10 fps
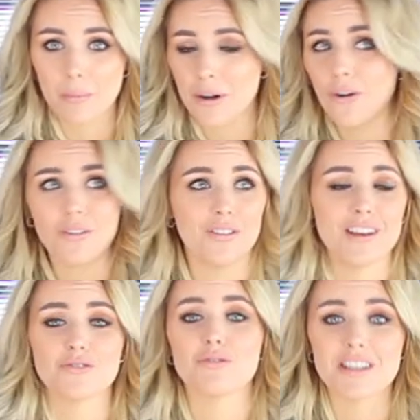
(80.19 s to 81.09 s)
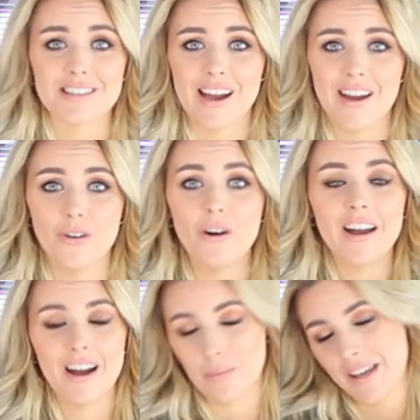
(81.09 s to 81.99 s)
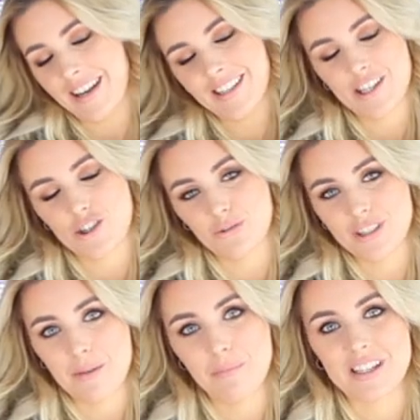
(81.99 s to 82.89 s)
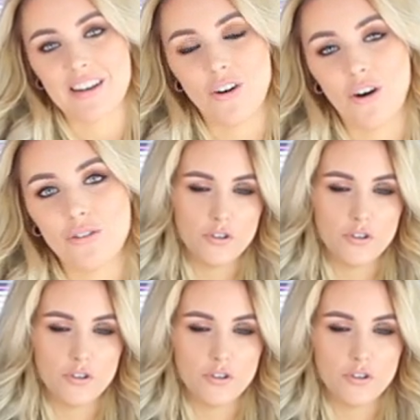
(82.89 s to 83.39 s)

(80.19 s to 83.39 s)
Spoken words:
Oh my god, things are in the sale and we get an additional 10% off.